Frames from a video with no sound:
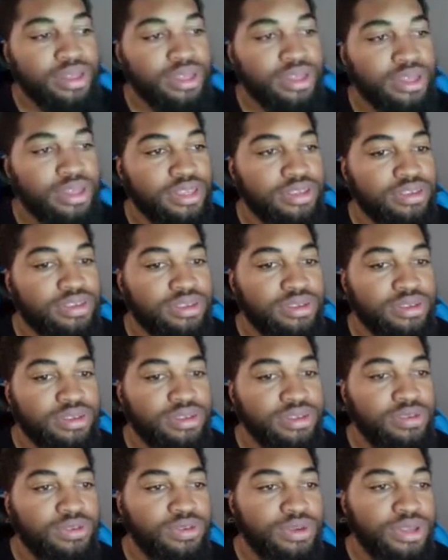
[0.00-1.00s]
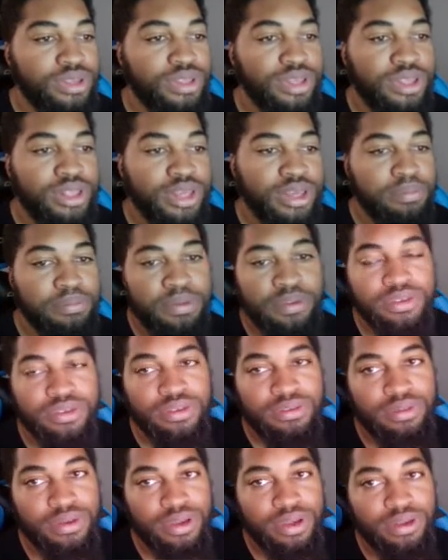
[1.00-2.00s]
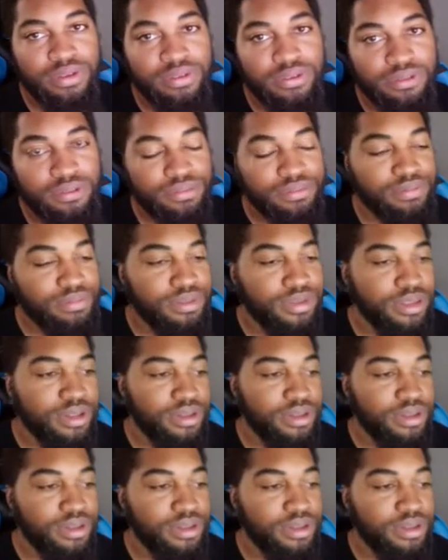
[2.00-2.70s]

is really like pisses me off. You